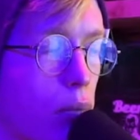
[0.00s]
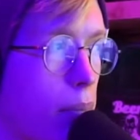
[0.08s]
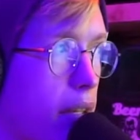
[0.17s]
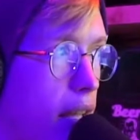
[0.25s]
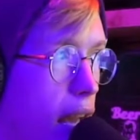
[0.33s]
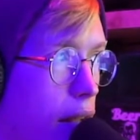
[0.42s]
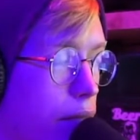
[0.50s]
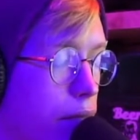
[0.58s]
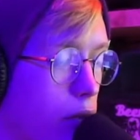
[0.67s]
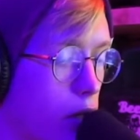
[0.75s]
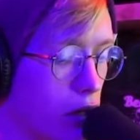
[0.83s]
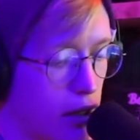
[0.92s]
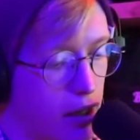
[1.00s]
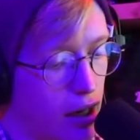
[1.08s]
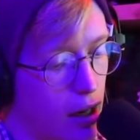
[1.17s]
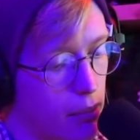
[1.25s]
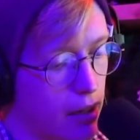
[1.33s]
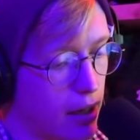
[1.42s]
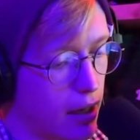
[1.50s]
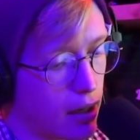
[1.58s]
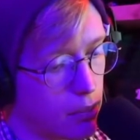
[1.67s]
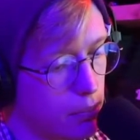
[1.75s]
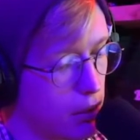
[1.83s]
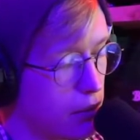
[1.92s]
up with my dad, very lucky to have my dad.
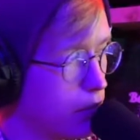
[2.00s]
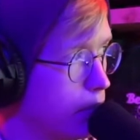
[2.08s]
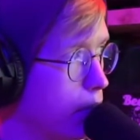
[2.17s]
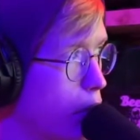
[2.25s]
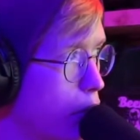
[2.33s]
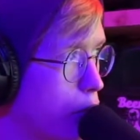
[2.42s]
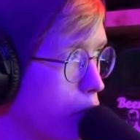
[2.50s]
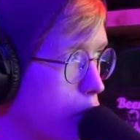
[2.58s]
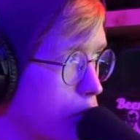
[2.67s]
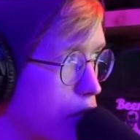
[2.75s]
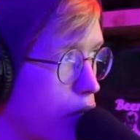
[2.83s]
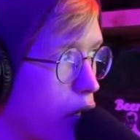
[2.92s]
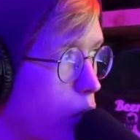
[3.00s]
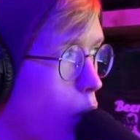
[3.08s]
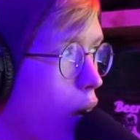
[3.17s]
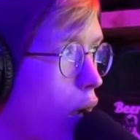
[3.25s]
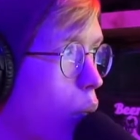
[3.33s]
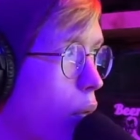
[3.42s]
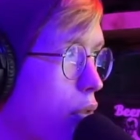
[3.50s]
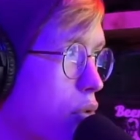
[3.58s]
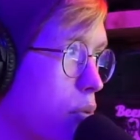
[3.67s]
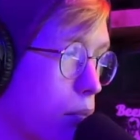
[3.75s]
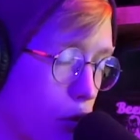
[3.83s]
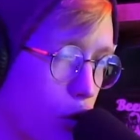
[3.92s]
He played both roles very well, went through
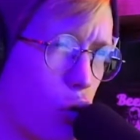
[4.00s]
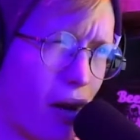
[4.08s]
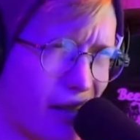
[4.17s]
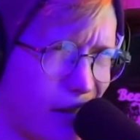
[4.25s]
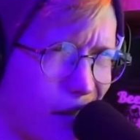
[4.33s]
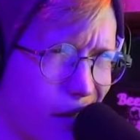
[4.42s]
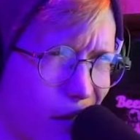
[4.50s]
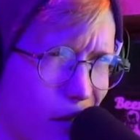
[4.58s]
some craziness